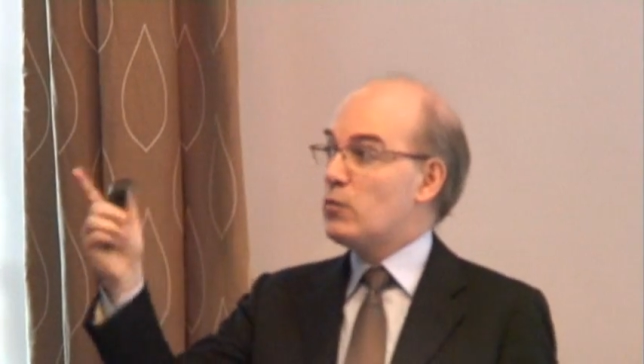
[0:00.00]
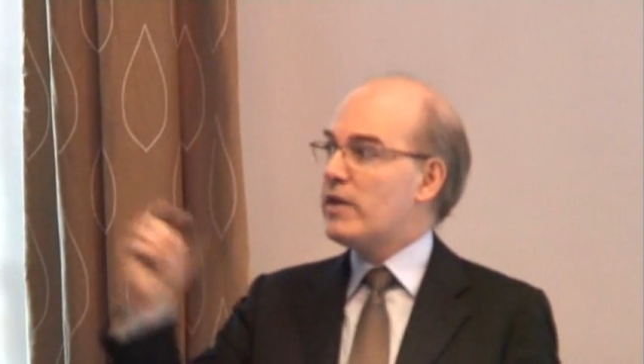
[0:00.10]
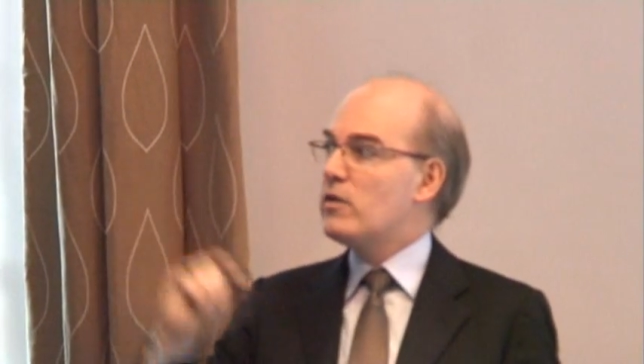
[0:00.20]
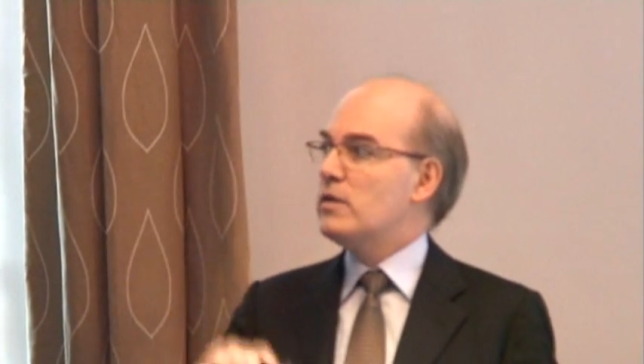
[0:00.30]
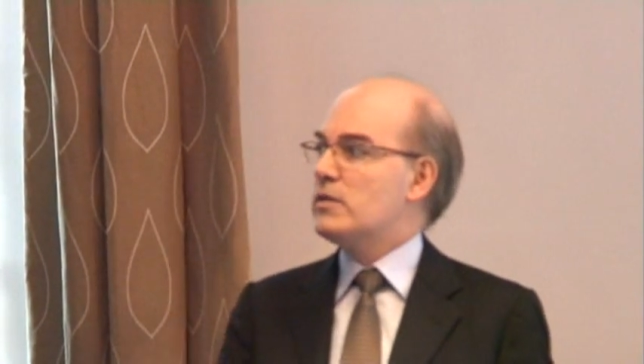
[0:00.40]
and
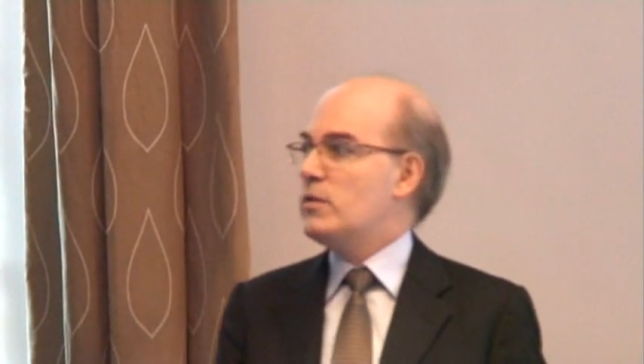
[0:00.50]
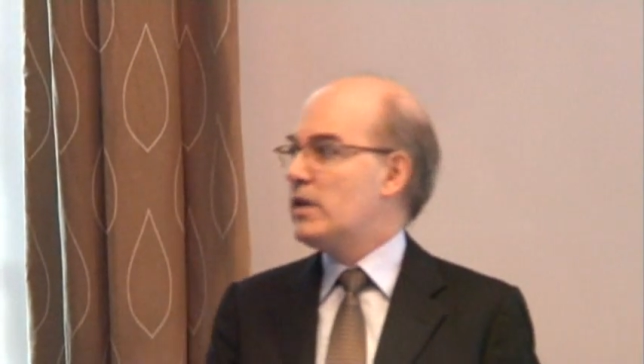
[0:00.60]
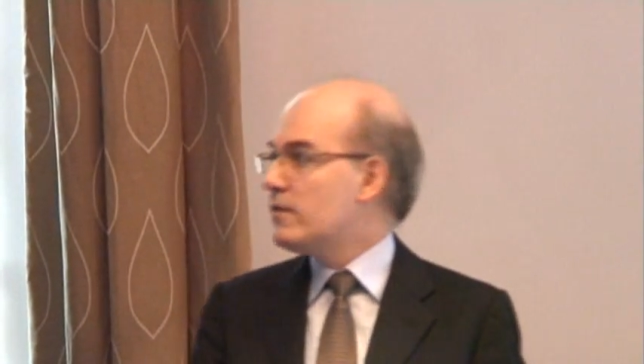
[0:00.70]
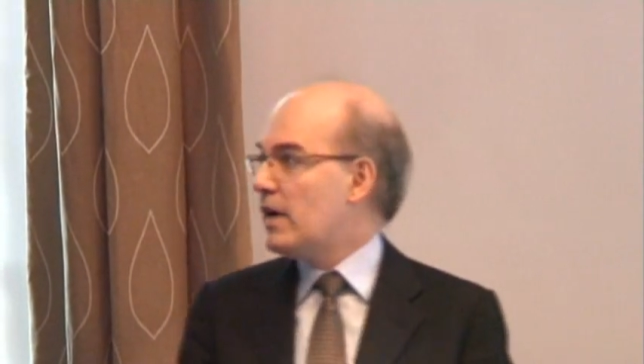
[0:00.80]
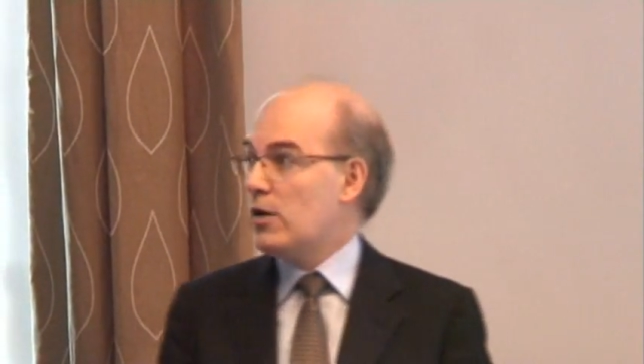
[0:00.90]

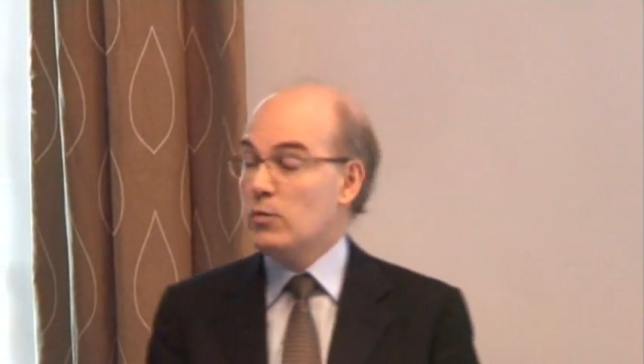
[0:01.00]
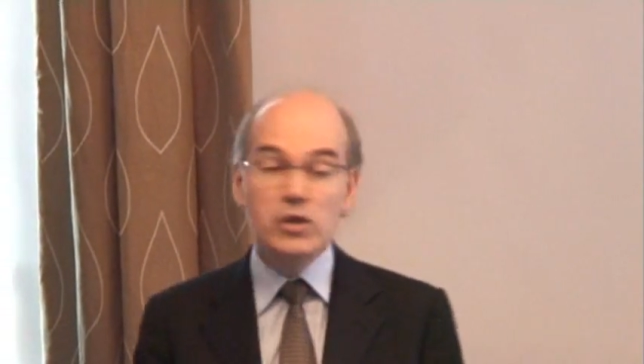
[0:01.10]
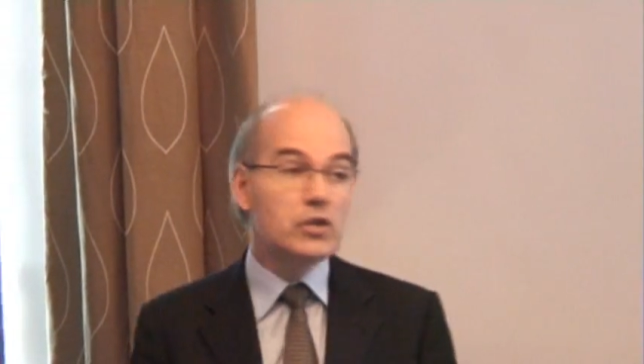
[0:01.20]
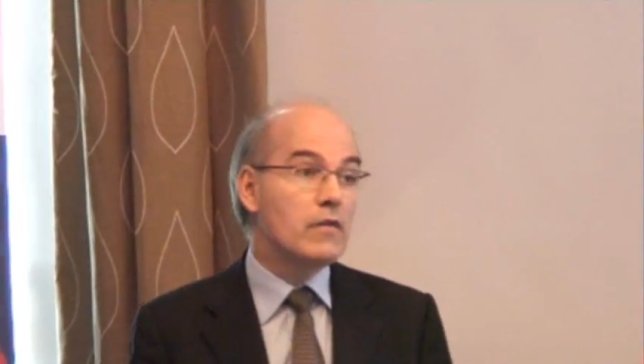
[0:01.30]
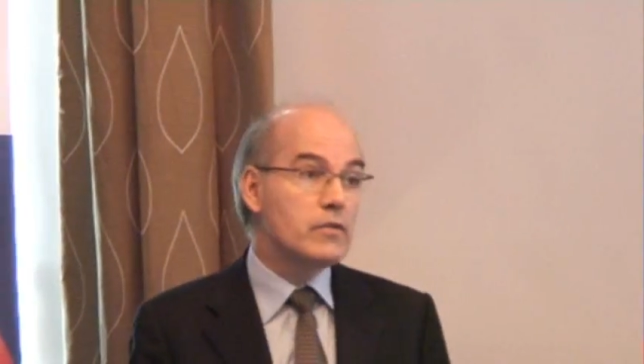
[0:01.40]
regulatory
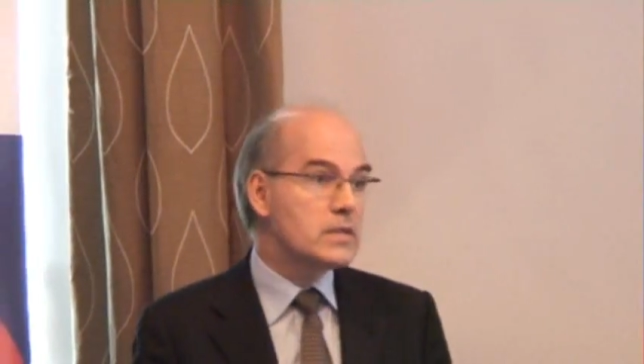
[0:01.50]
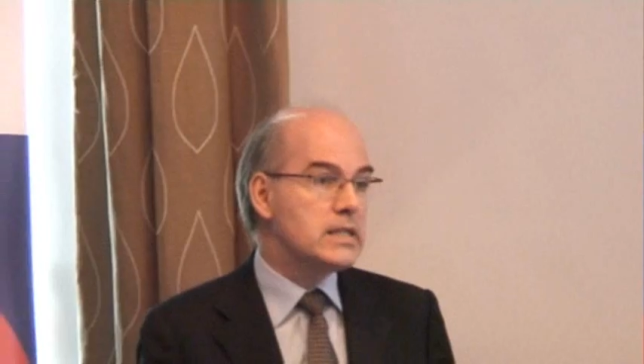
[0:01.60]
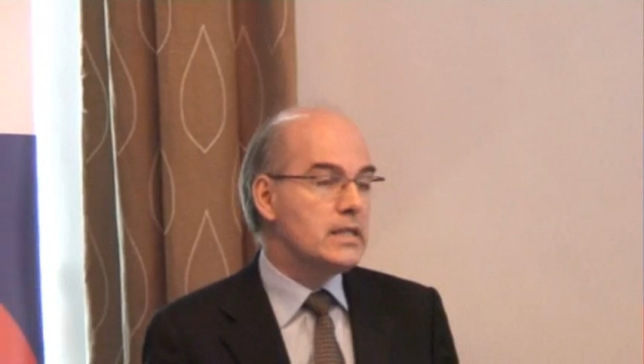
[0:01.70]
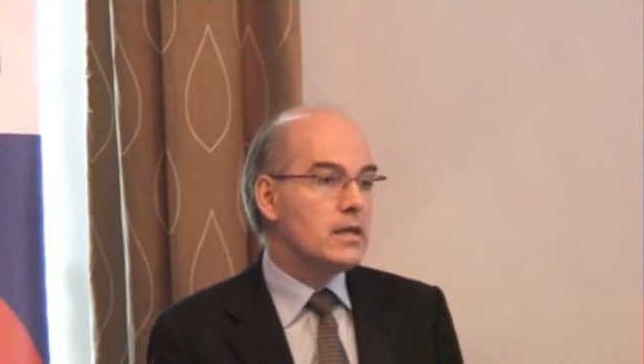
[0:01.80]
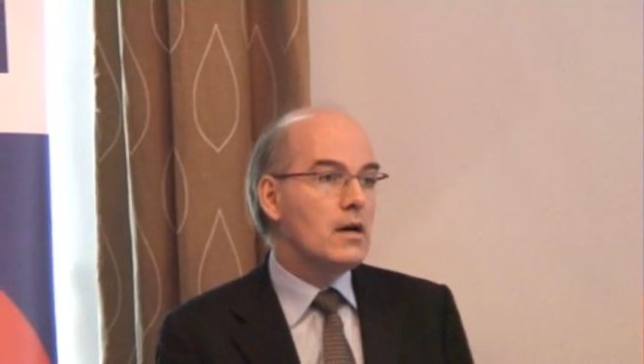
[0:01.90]
environment.
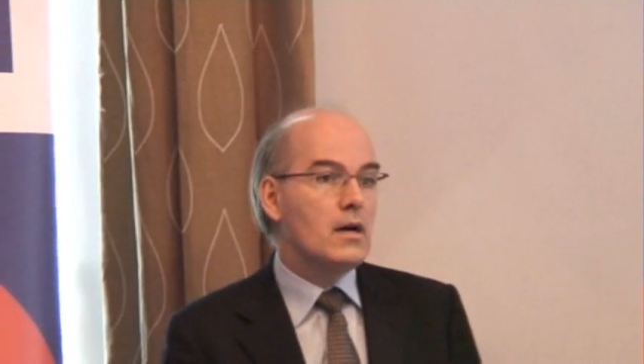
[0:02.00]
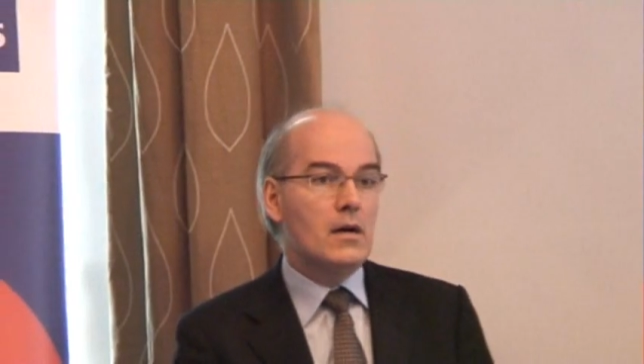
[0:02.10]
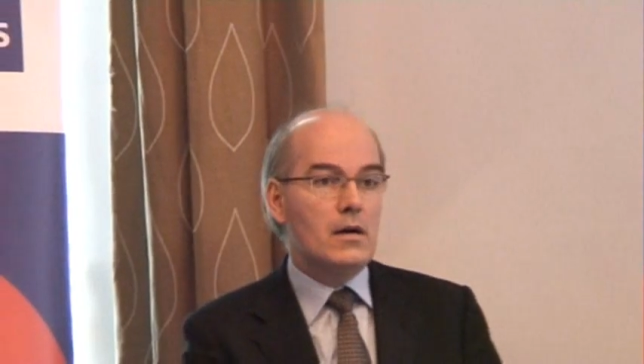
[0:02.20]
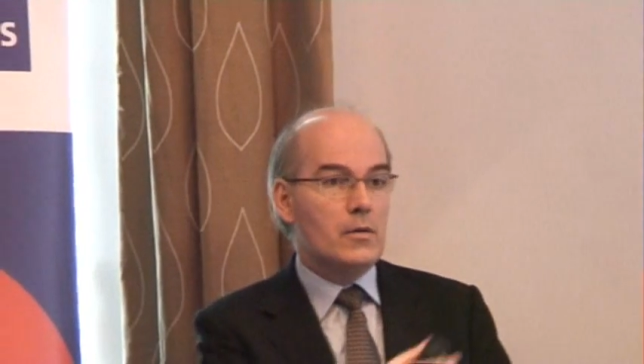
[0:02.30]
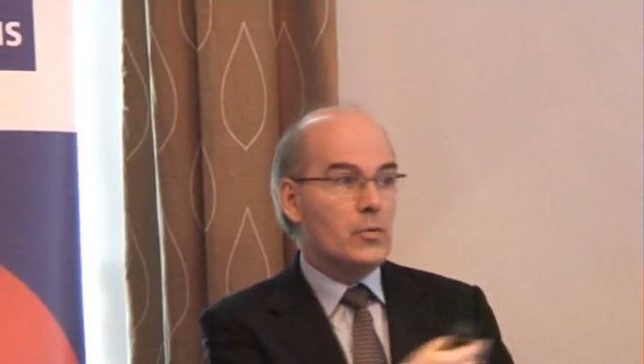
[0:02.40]
Obviously, uh,